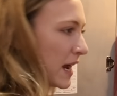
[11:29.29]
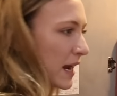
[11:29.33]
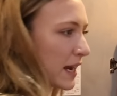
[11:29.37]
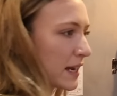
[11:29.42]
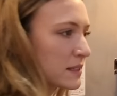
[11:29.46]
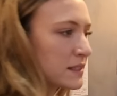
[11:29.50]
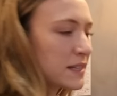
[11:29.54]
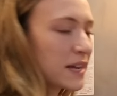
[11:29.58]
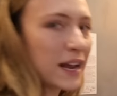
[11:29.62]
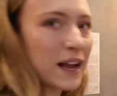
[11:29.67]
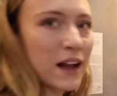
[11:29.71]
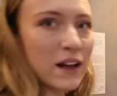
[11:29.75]
I
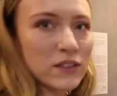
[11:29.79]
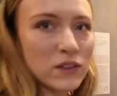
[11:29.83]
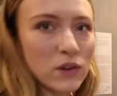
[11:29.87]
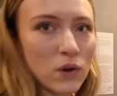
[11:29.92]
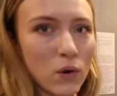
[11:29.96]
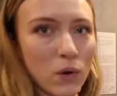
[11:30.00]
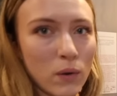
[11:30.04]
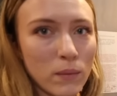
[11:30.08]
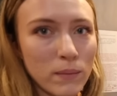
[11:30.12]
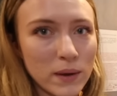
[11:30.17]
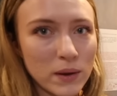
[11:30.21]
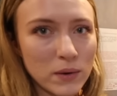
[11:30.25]
can take out the
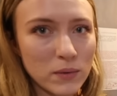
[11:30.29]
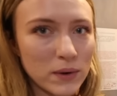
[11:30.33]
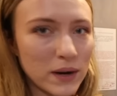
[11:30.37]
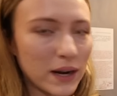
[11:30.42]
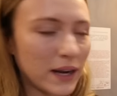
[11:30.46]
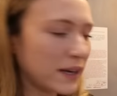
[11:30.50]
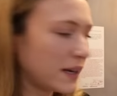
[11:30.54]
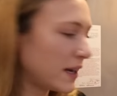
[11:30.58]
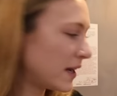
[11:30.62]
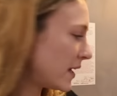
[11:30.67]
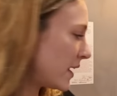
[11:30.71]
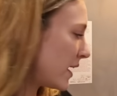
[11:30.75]
whole bin when
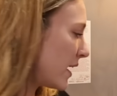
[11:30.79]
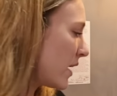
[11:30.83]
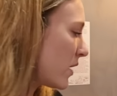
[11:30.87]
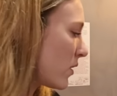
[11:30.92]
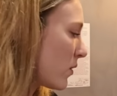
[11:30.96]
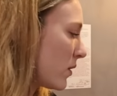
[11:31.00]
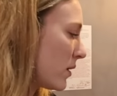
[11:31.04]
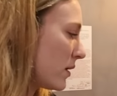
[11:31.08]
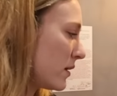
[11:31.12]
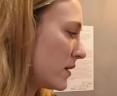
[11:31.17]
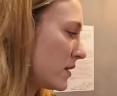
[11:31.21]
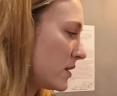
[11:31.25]
I need it,
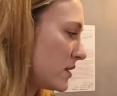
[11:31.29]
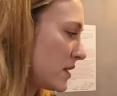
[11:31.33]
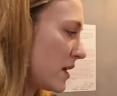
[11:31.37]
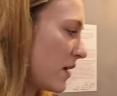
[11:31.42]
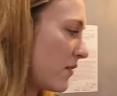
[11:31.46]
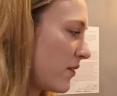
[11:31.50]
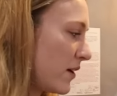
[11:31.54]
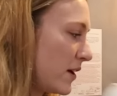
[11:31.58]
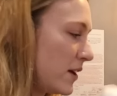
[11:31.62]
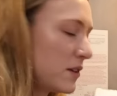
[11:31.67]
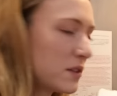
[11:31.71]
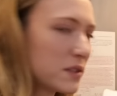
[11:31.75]
or the
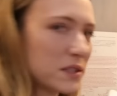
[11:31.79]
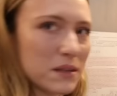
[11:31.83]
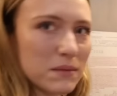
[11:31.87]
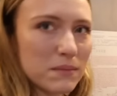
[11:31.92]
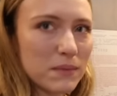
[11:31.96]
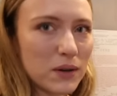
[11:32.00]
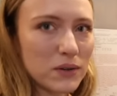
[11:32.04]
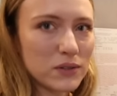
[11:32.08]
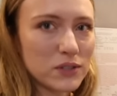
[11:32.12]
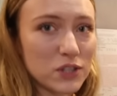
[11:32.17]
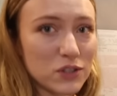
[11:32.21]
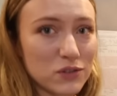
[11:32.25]
stuff I use the
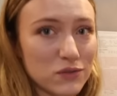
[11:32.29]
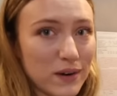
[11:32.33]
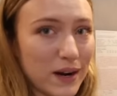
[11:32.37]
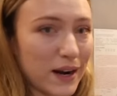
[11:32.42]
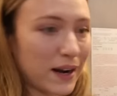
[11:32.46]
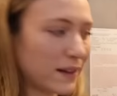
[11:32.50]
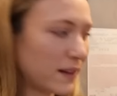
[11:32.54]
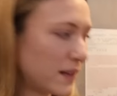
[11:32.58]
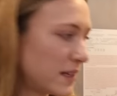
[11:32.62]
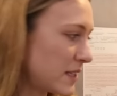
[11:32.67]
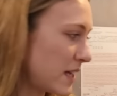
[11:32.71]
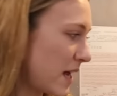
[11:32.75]
most is
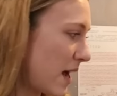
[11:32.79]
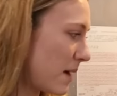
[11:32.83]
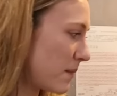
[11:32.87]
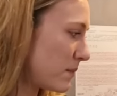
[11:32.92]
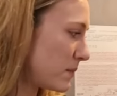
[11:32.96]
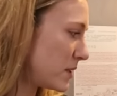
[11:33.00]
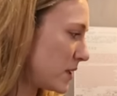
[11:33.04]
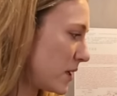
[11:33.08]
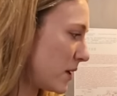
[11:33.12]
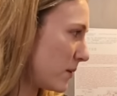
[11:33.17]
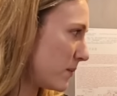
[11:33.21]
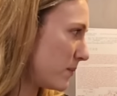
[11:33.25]
right on the
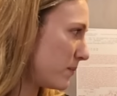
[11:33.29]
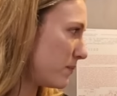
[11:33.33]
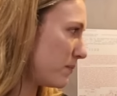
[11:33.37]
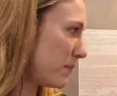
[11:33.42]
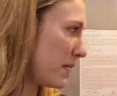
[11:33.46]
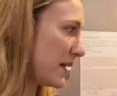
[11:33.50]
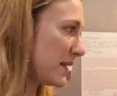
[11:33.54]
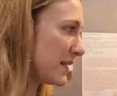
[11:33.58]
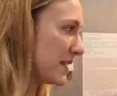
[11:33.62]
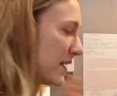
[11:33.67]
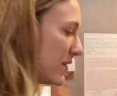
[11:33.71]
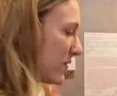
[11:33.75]
top, so
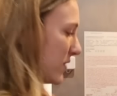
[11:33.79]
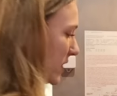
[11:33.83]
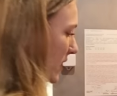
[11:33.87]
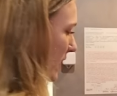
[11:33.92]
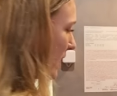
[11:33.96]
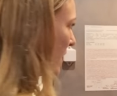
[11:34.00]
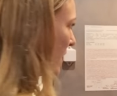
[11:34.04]
makes it even